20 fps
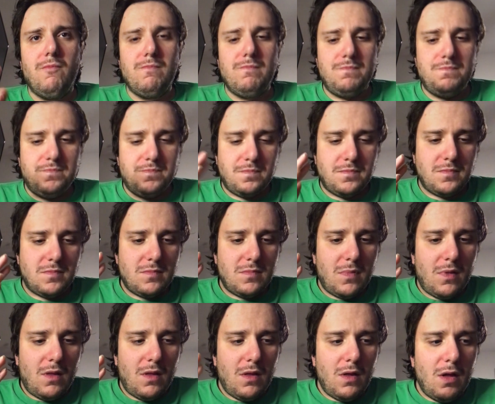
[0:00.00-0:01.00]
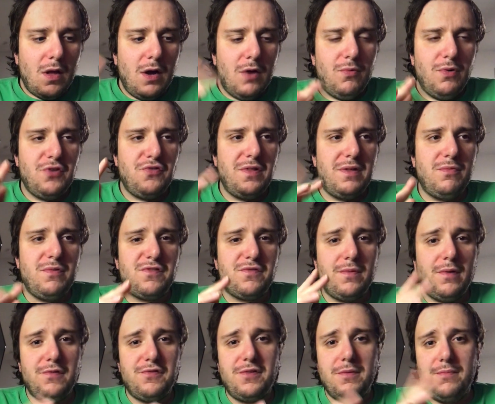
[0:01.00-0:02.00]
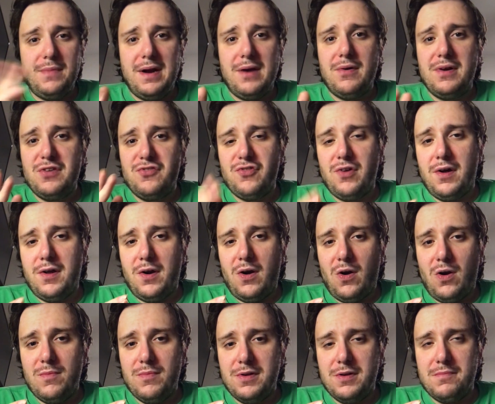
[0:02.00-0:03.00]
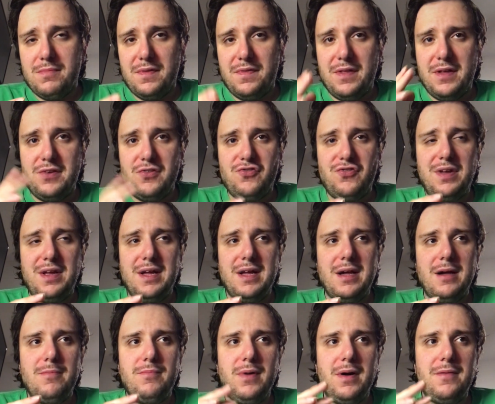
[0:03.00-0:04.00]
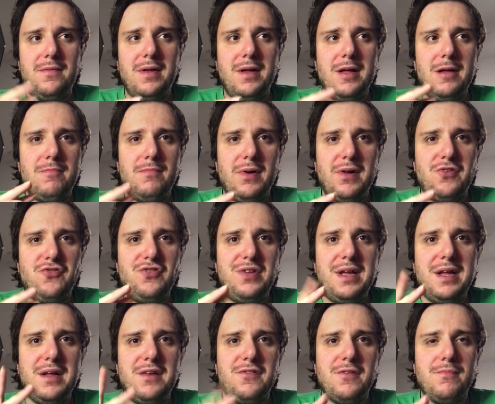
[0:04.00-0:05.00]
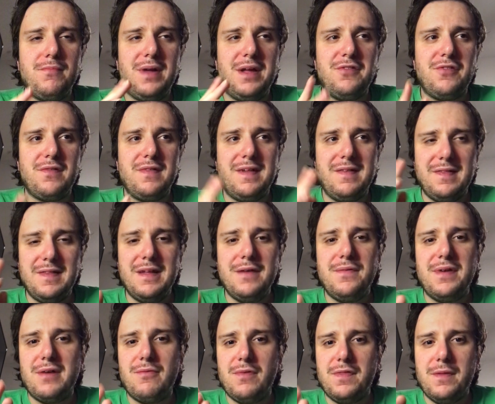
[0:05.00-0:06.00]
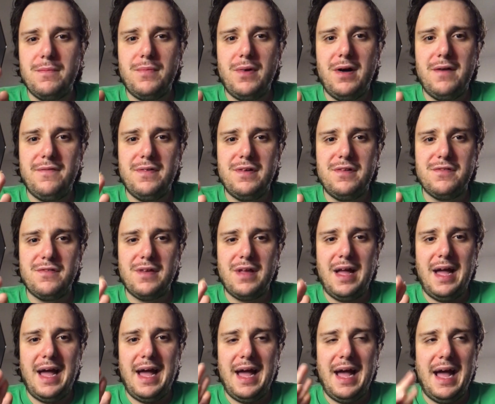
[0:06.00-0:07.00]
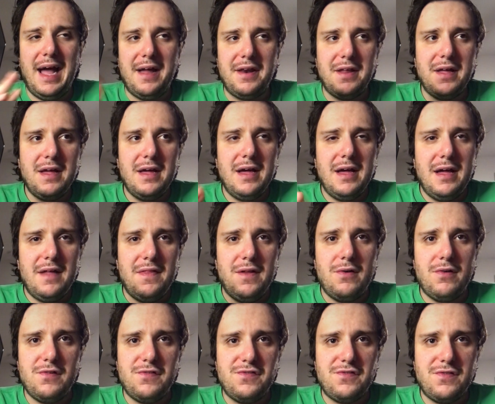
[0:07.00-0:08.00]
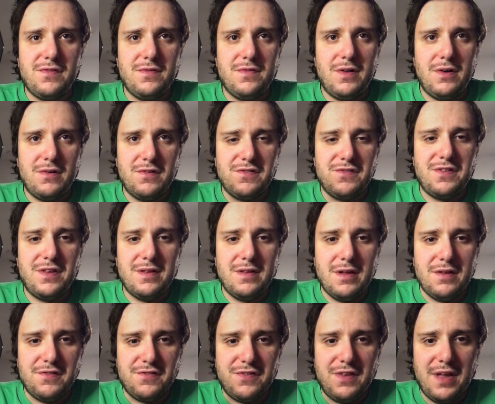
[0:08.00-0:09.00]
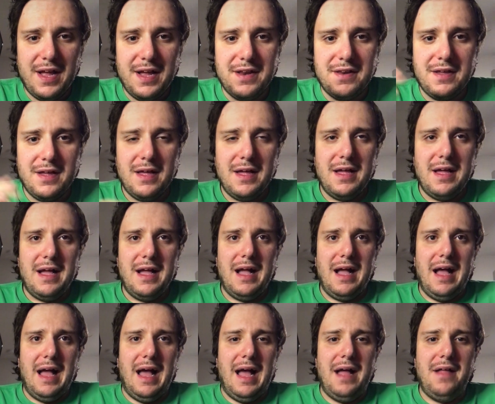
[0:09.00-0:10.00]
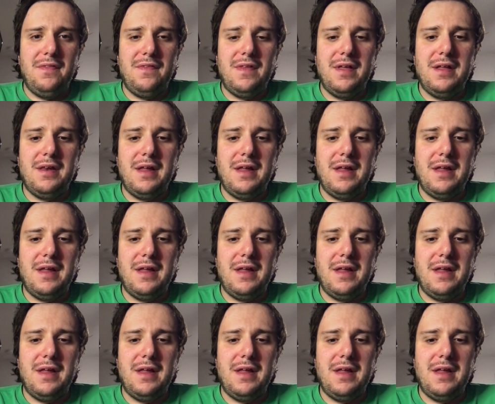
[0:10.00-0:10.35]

who um, originally was supposed to marry John Harmon, but then she, but but she ends up basically living with the Boffins at, at their their estate,